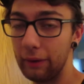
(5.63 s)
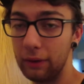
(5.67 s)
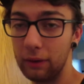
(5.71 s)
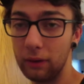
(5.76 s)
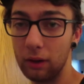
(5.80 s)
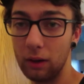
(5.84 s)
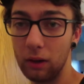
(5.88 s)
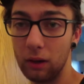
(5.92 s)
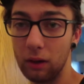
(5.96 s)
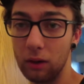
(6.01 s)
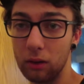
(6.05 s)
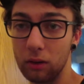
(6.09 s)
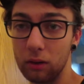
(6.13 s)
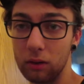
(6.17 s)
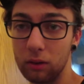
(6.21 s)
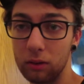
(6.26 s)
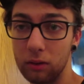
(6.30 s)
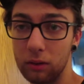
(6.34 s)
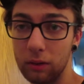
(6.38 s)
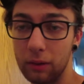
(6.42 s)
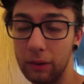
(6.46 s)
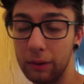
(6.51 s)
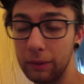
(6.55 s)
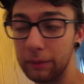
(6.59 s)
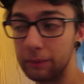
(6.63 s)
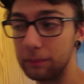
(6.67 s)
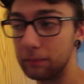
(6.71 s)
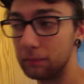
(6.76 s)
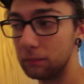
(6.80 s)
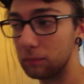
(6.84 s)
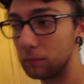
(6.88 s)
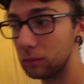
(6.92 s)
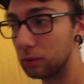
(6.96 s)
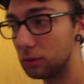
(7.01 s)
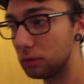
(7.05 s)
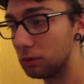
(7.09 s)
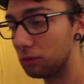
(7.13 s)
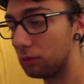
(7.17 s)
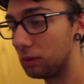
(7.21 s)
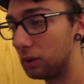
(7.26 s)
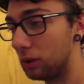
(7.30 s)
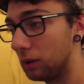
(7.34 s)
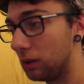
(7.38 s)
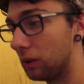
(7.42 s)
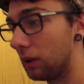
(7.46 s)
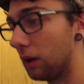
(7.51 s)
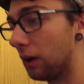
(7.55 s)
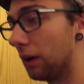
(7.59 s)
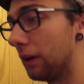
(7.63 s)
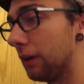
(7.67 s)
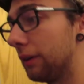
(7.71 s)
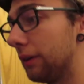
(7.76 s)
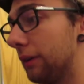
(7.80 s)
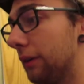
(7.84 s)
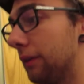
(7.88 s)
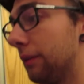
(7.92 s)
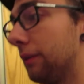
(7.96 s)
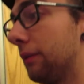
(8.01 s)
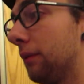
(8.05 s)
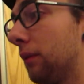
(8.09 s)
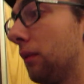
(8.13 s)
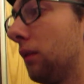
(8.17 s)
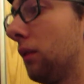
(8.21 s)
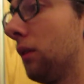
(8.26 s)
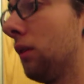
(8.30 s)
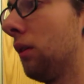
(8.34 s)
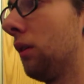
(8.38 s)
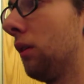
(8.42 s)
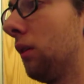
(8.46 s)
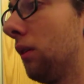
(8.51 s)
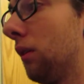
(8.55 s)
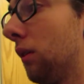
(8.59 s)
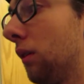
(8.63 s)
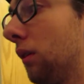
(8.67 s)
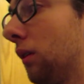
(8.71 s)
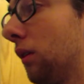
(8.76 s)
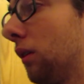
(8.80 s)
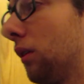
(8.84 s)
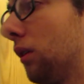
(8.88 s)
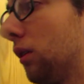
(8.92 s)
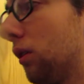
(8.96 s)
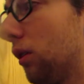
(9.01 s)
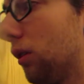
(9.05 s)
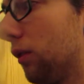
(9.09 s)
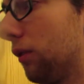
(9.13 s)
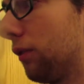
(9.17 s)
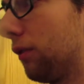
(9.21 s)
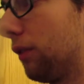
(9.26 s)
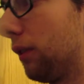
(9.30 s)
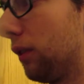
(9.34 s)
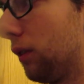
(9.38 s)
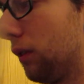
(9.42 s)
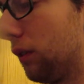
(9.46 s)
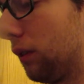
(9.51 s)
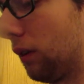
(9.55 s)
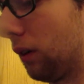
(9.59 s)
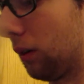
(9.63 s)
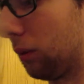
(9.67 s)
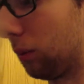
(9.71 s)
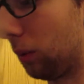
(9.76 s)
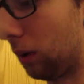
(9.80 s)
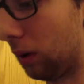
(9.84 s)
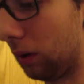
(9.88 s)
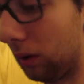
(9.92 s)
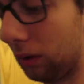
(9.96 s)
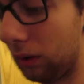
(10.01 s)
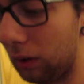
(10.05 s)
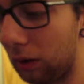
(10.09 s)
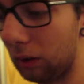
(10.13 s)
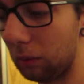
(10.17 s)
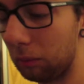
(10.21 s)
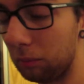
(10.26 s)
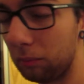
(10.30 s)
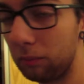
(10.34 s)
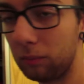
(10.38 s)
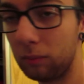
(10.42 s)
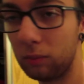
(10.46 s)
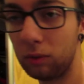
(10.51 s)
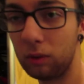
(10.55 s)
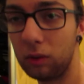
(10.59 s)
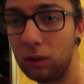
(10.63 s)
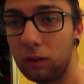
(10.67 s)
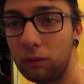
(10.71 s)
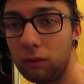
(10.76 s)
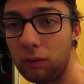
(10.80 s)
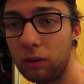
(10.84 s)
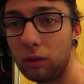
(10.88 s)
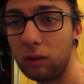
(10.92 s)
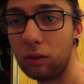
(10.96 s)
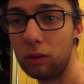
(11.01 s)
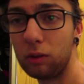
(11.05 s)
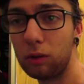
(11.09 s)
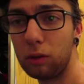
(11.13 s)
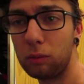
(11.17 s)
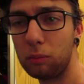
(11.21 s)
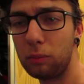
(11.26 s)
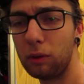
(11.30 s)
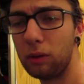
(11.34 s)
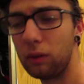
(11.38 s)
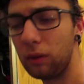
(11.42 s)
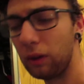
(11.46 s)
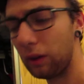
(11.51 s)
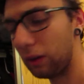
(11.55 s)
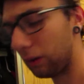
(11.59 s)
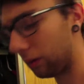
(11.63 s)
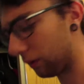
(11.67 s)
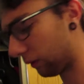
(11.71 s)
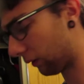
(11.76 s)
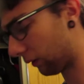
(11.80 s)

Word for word: yeah, I'm really tired. Not feeling that well, and I'm leaving a little bit later